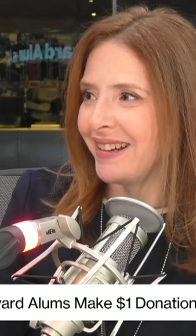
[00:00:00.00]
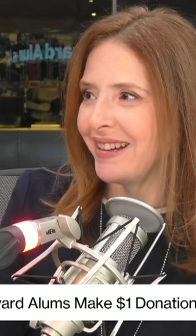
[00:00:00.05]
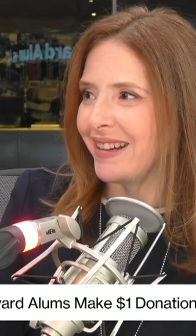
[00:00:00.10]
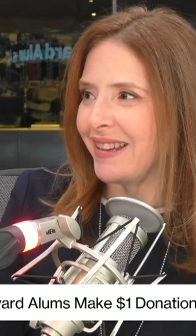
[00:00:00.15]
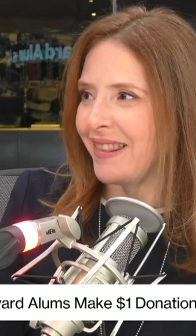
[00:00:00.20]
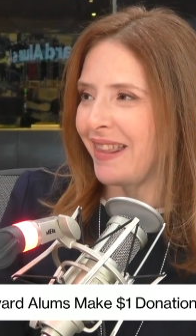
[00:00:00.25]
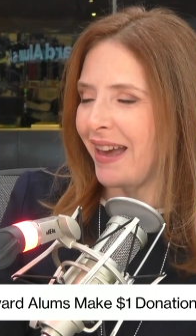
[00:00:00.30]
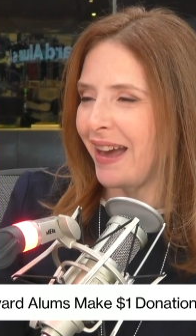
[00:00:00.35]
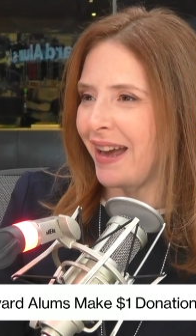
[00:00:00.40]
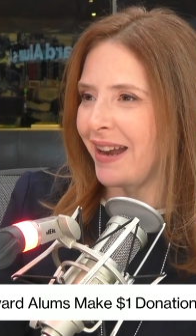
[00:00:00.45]

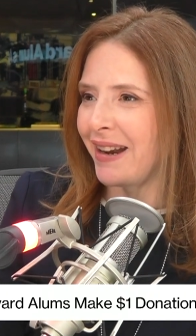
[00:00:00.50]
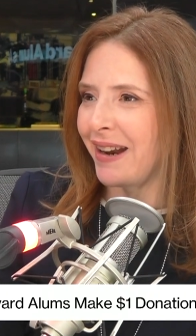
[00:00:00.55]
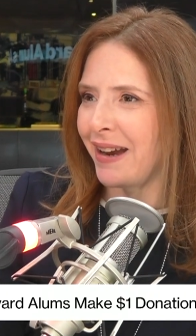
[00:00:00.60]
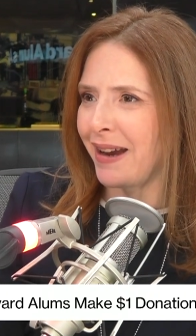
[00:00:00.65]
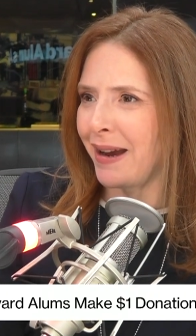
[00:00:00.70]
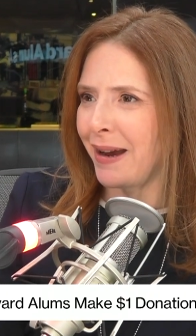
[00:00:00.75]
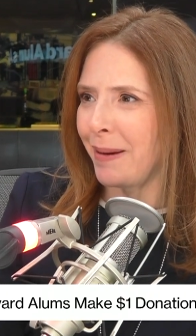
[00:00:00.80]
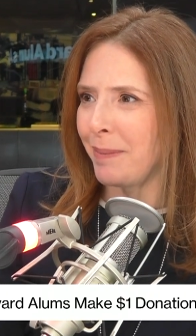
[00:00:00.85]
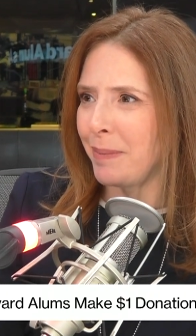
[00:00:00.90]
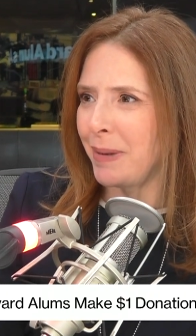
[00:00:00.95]
that
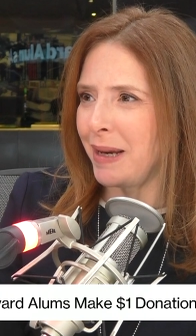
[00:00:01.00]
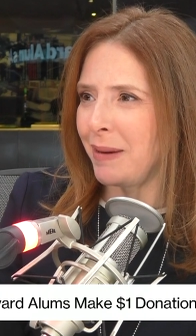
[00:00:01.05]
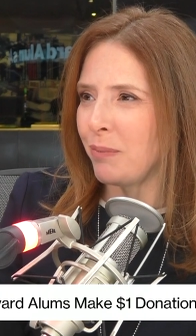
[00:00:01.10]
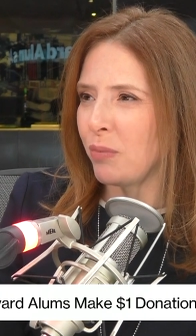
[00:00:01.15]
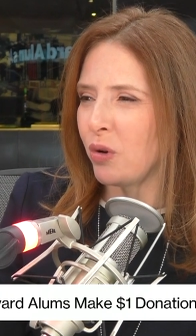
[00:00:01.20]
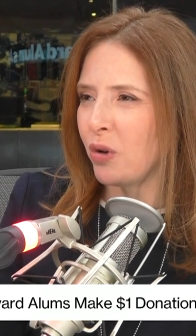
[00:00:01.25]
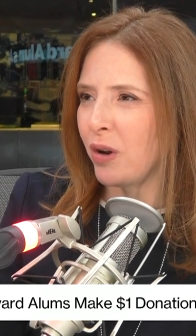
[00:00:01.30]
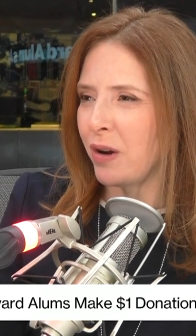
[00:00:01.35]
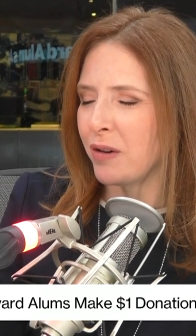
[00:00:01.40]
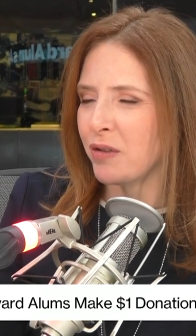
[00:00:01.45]
uh,
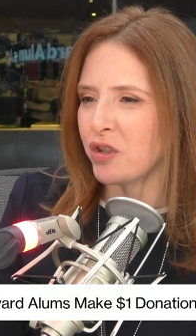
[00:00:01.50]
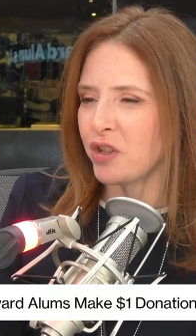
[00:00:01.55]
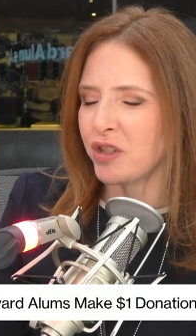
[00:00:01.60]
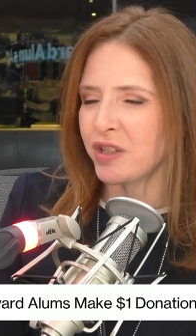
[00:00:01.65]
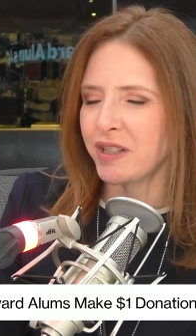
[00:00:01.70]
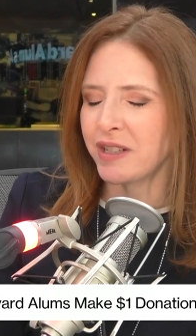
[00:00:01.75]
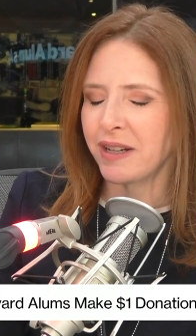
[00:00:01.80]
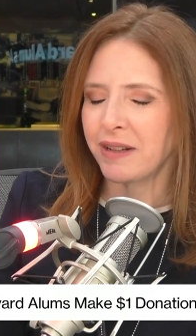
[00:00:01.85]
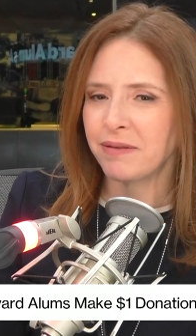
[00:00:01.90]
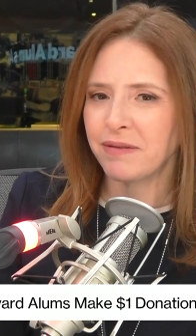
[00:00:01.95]
people are
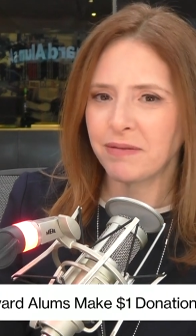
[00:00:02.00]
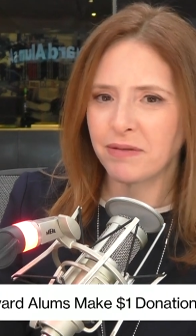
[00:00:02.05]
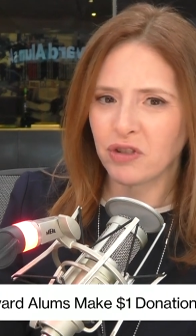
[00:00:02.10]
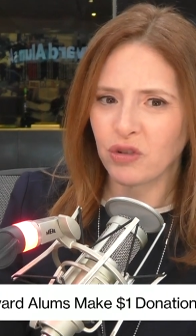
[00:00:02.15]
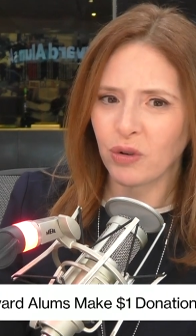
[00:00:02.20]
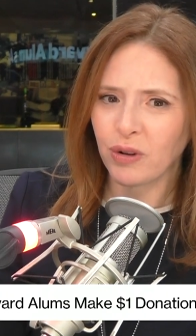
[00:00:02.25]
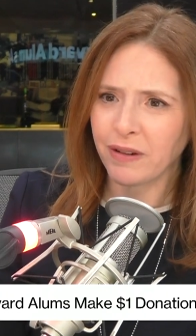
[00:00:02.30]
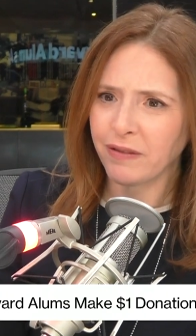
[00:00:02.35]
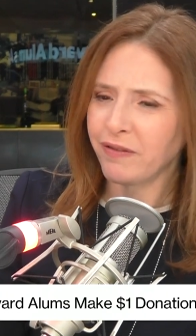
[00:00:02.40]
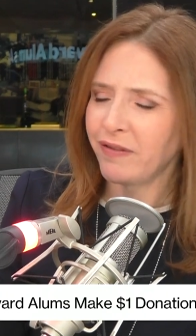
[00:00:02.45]
just
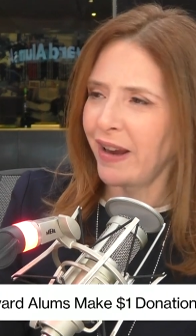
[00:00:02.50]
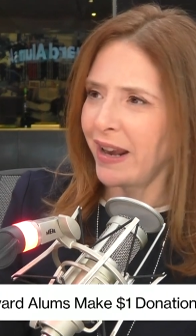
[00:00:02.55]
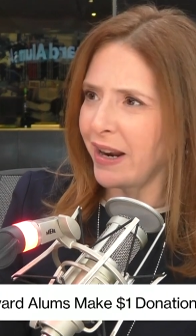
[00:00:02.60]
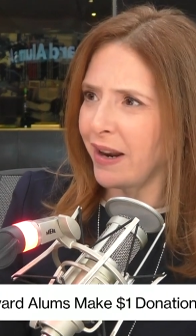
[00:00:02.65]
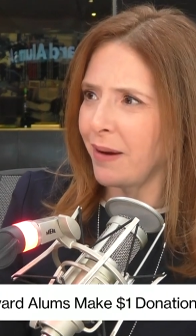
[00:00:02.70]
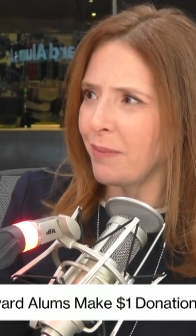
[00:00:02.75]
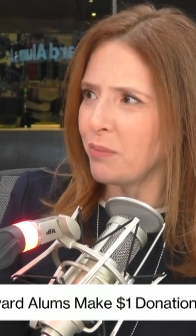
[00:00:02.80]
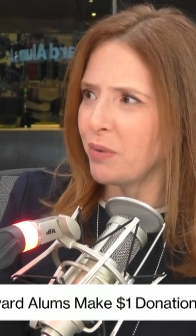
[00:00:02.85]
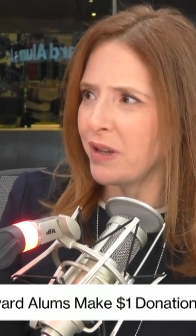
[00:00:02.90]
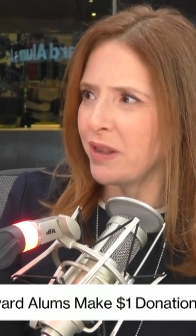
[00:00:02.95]
sort of fed
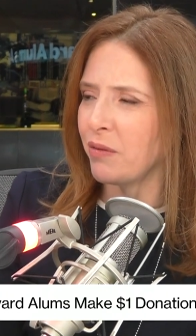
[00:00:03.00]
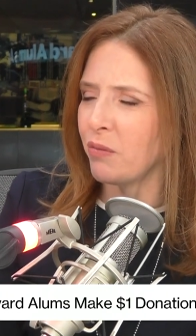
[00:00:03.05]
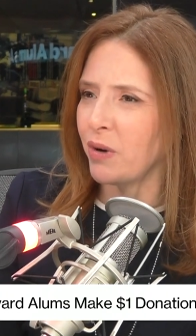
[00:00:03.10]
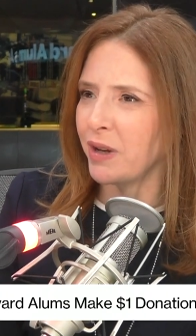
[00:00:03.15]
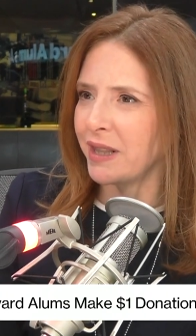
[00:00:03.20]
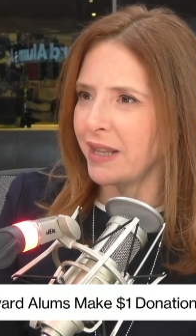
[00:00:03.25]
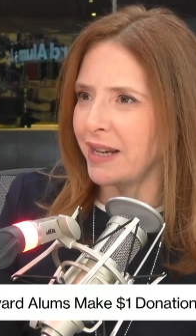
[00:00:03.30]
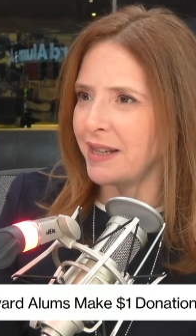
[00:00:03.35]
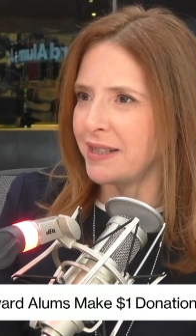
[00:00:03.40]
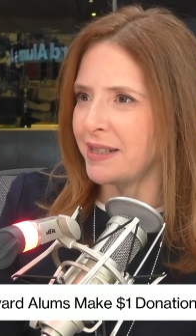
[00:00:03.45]
up with
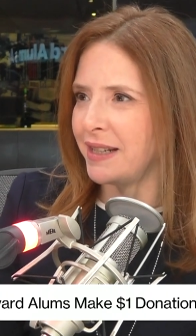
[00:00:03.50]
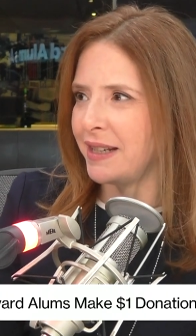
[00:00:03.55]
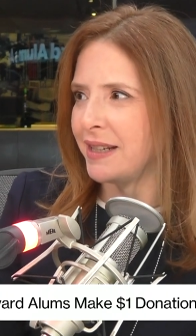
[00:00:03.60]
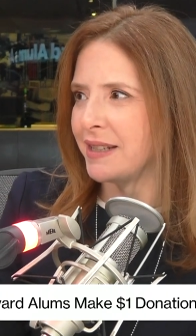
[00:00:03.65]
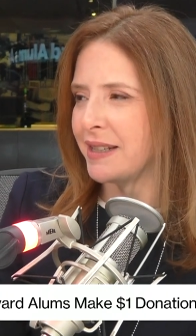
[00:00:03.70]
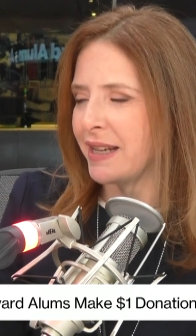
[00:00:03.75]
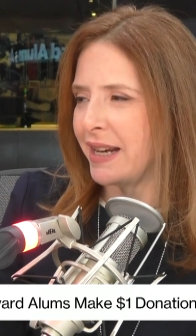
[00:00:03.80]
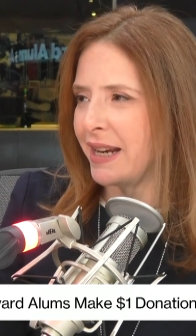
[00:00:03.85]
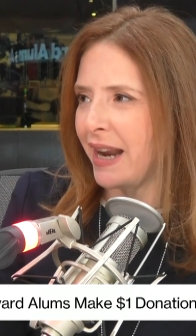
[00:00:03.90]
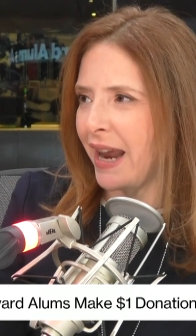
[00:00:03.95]
what they see
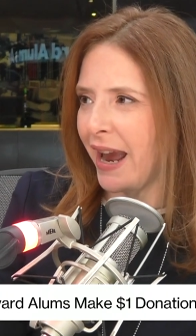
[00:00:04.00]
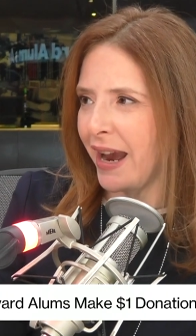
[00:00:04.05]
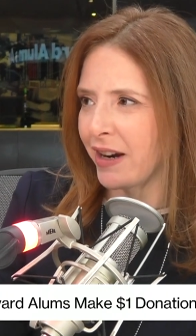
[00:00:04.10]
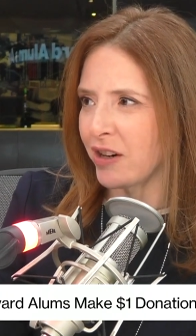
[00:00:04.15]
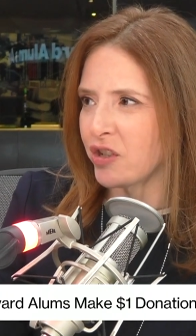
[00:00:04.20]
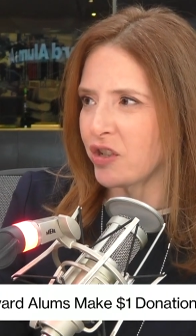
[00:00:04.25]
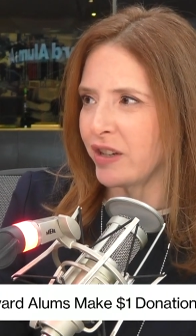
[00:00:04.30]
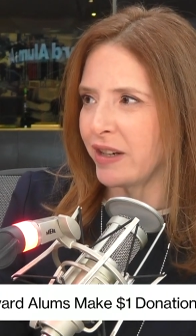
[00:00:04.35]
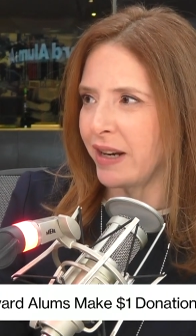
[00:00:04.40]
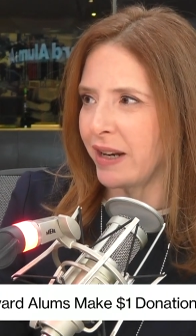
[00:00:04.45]
as
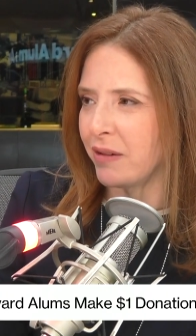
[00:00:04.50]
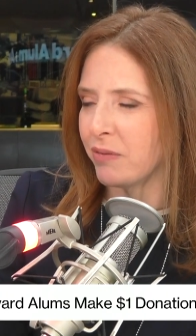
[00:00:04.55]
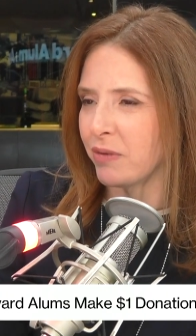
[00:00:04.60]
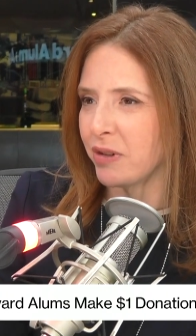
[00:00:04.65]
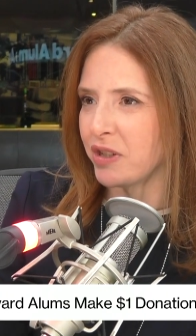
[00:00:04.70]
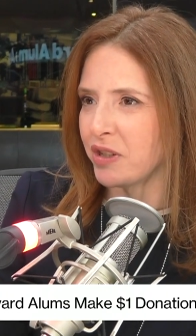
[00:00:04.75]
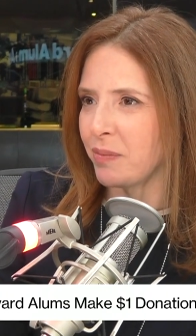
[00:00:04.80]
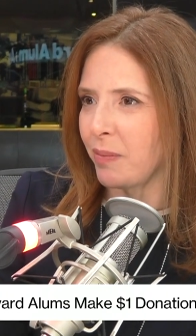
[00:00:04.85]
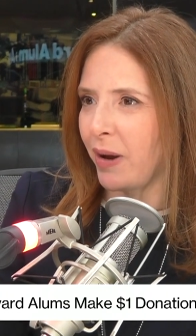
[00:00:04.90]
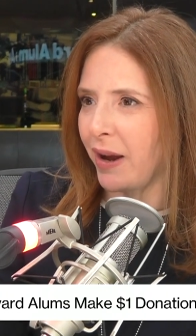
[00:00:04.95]
inaction and
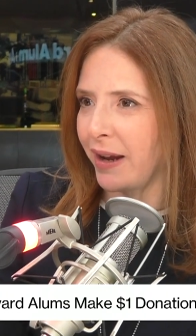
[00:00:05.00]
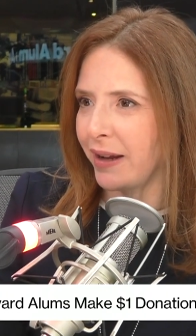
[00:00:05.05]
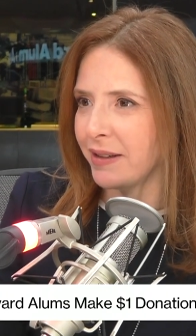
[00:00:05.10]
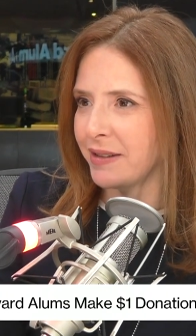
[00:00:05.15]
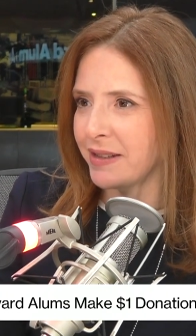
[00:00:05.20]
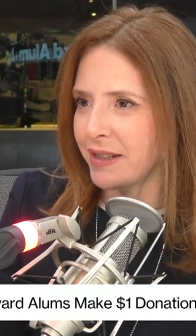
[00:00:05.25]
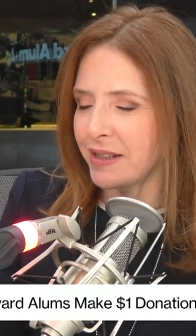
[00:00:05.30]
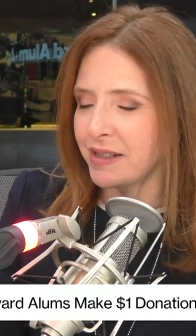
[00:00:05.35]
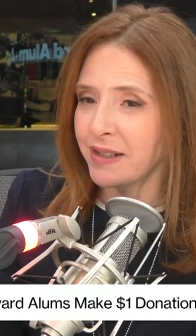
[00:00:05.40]
response.